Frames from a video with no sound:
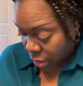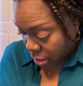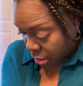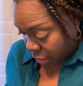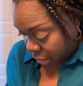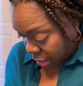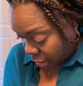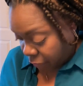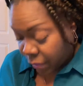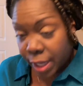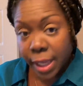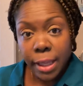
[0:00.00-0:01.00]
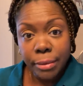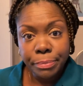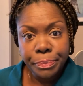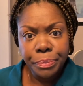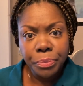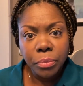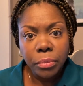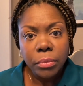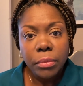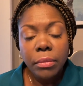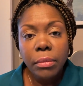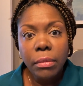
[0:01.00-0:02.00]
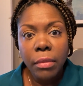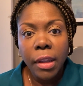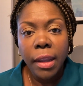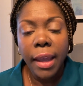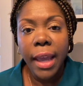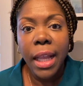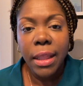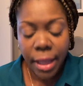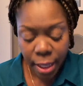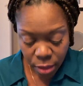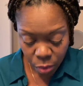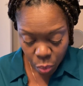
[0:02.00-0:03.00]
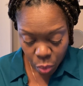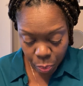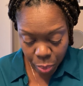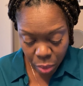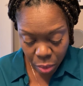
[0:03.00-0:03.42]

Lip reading: Let me see if I can add that swoop.